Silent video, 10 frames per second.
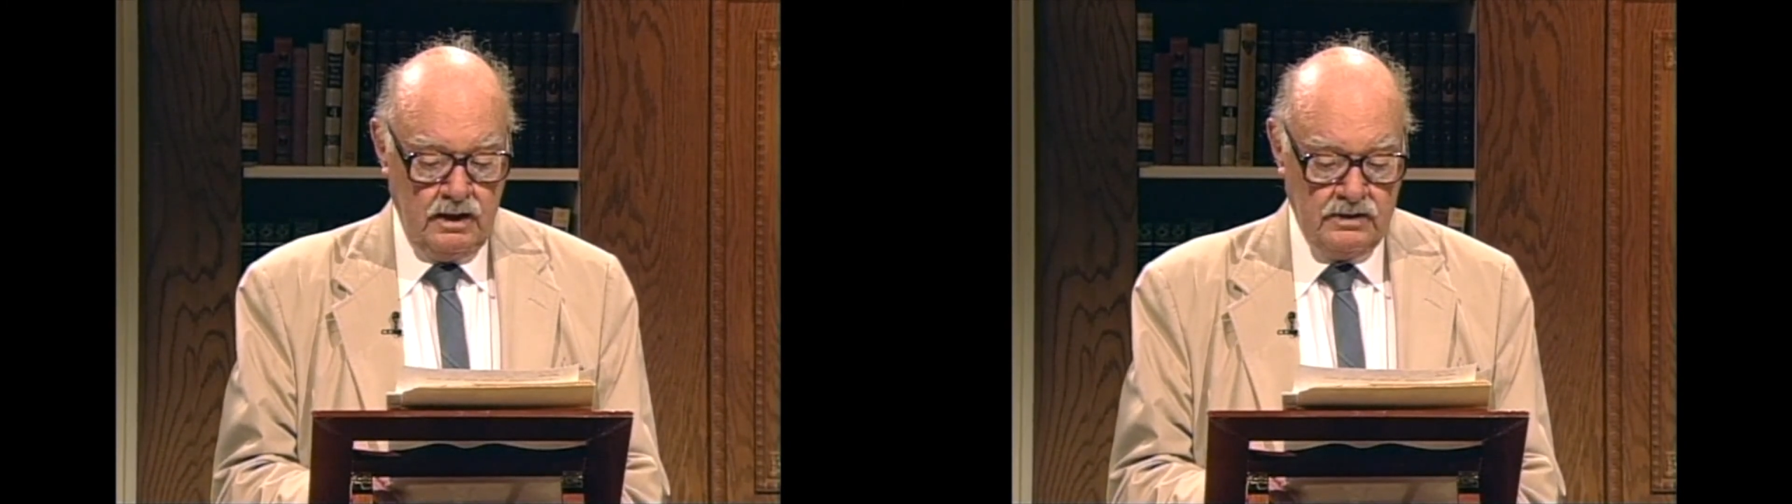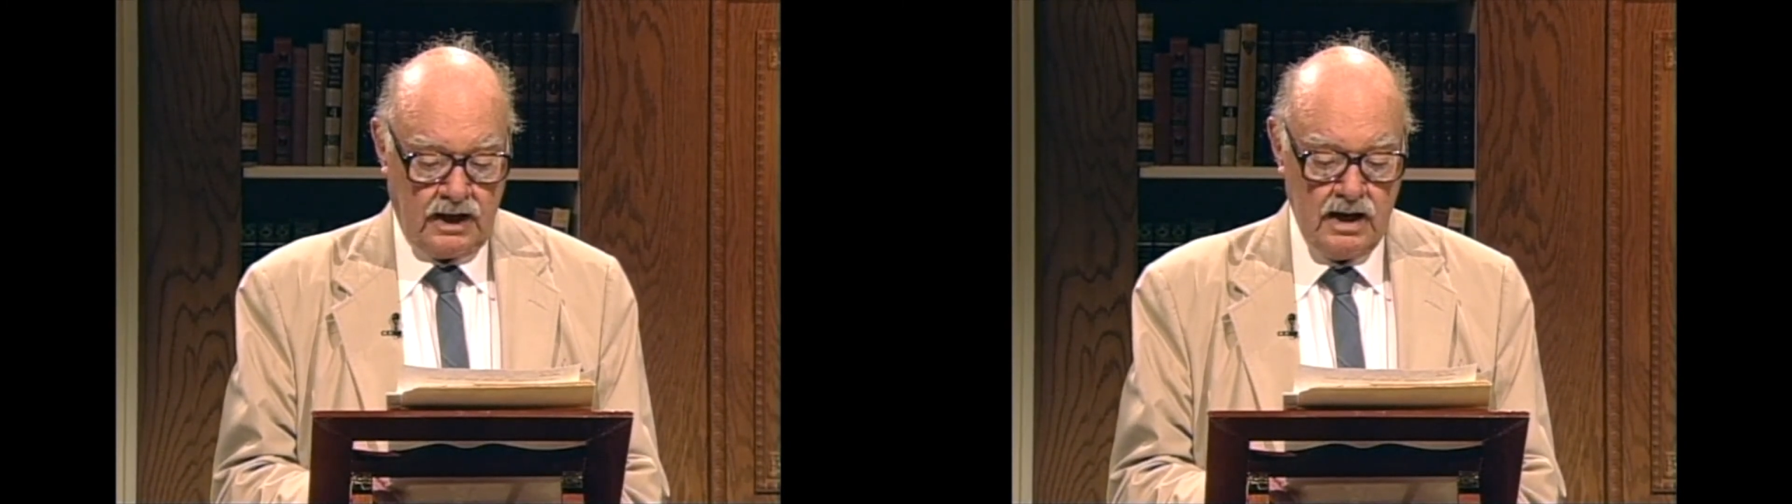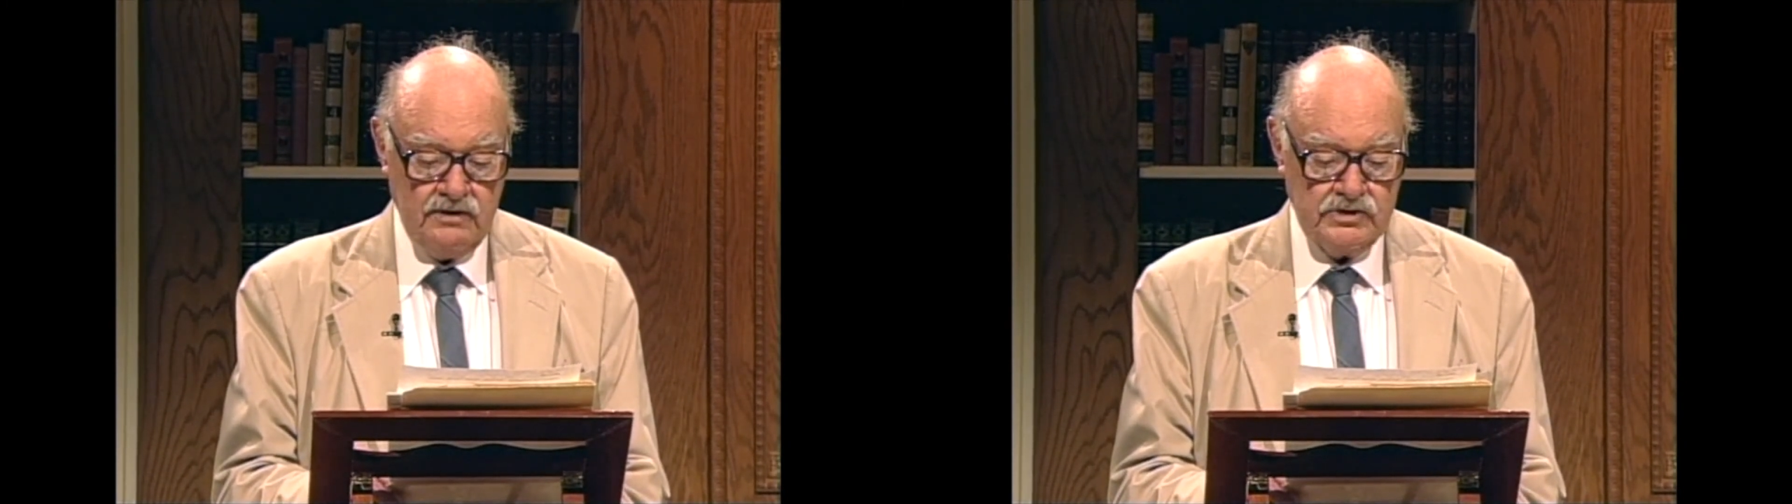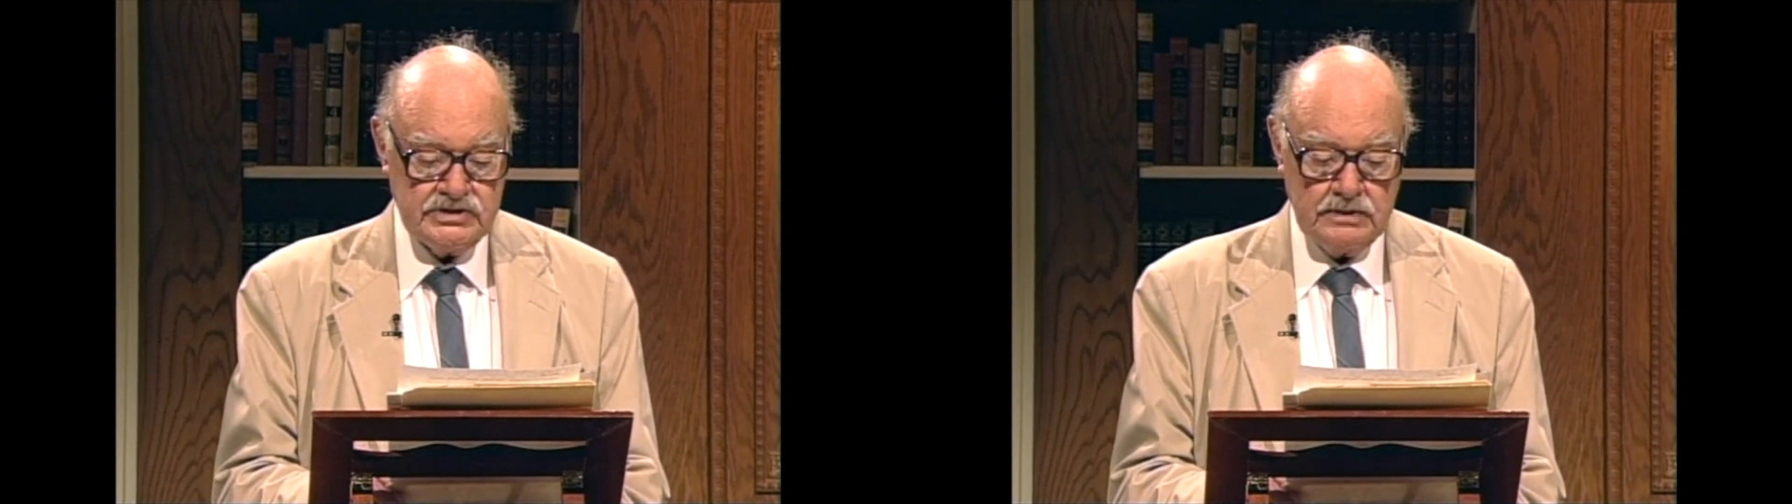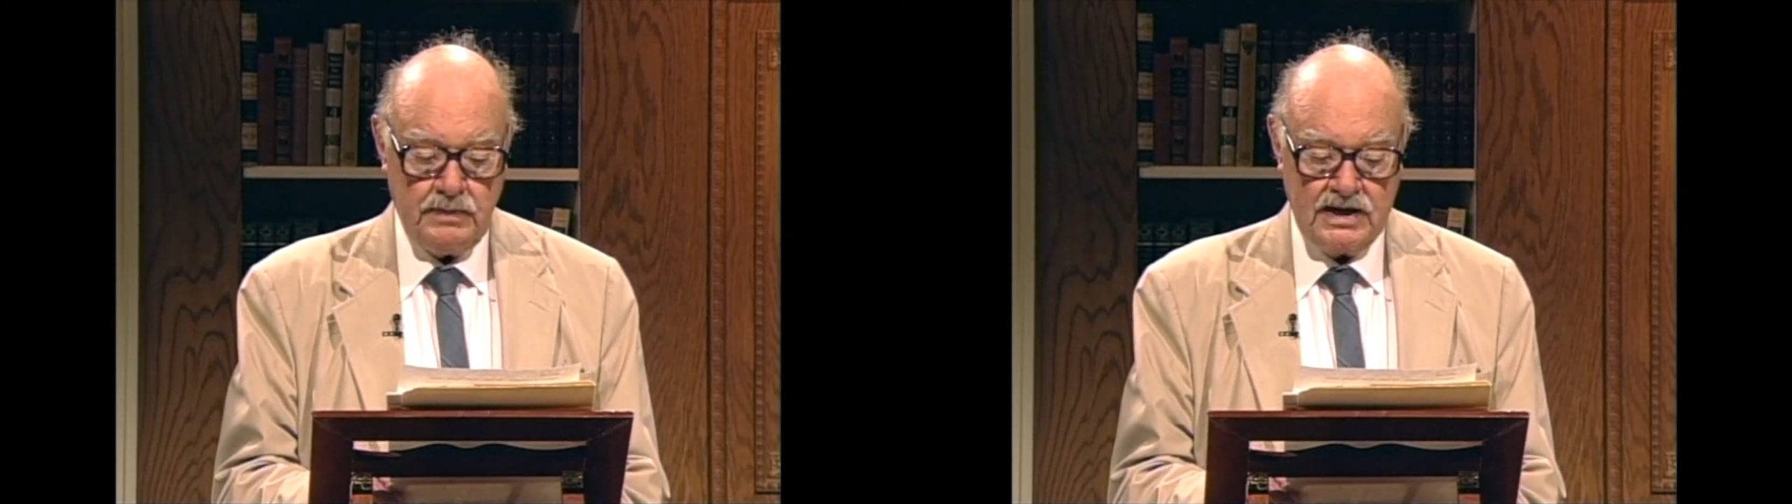The converse
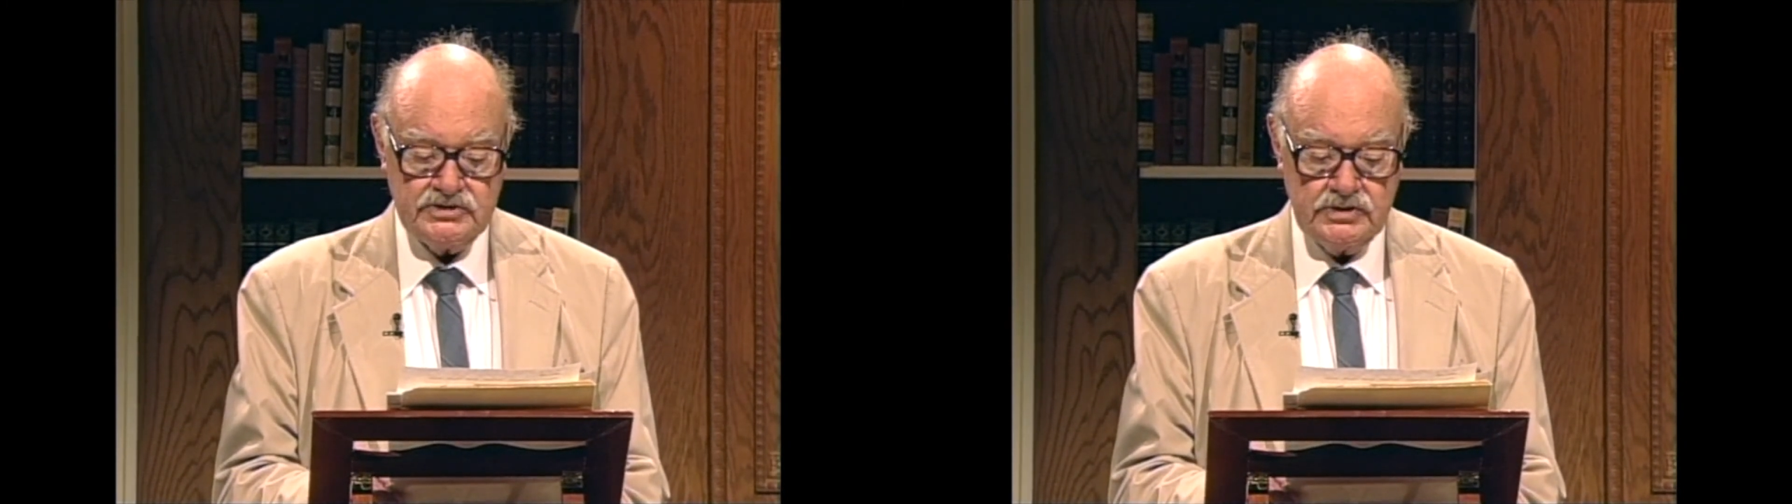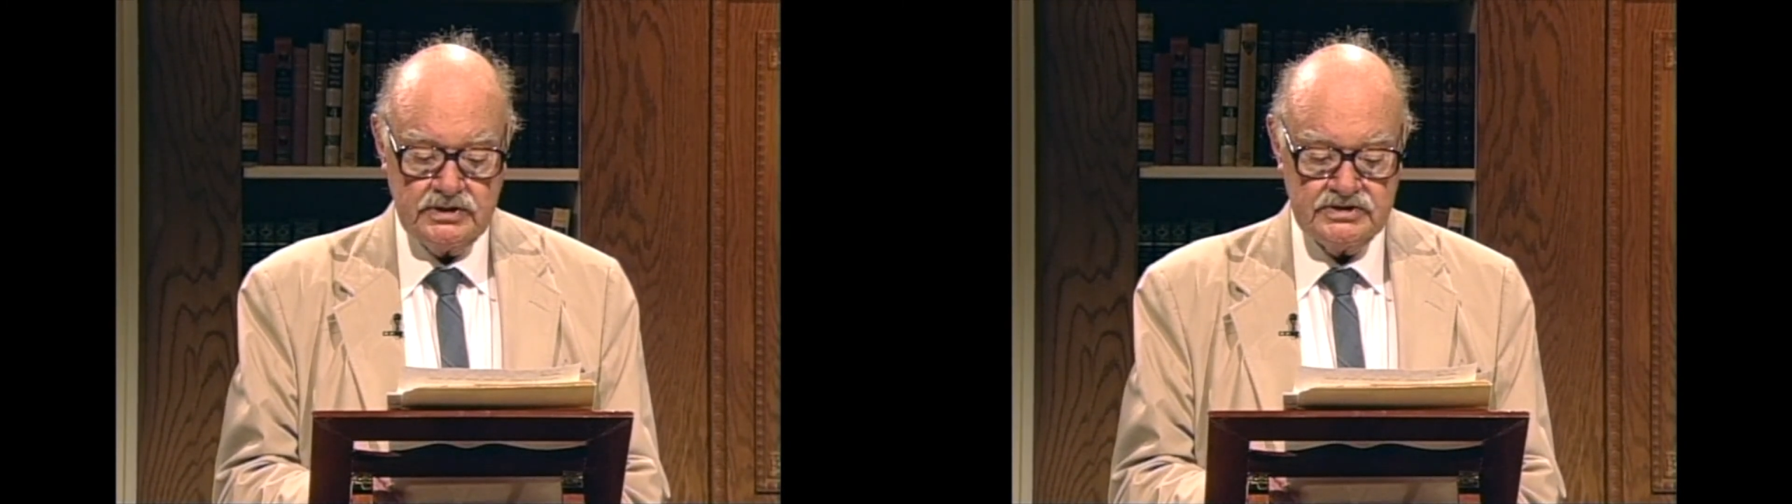of the postulate